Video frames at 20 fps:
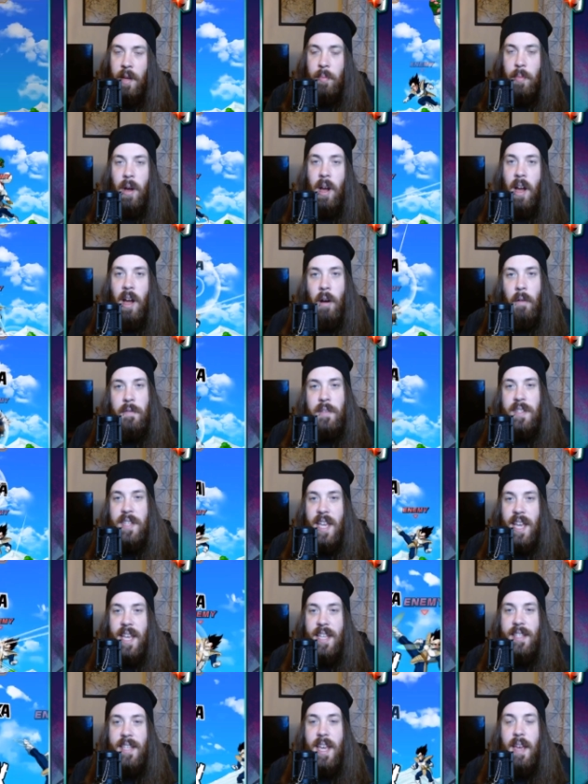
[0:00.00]
But obviously,
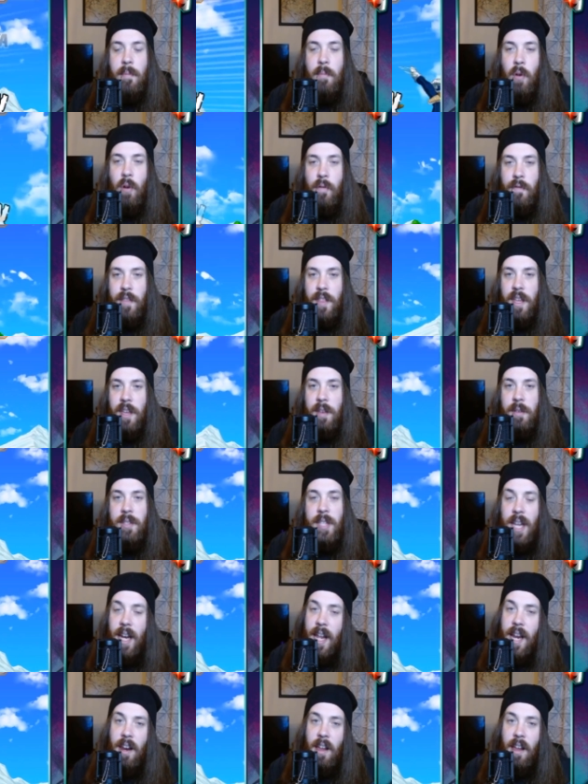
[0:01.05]
he's here more for the utility.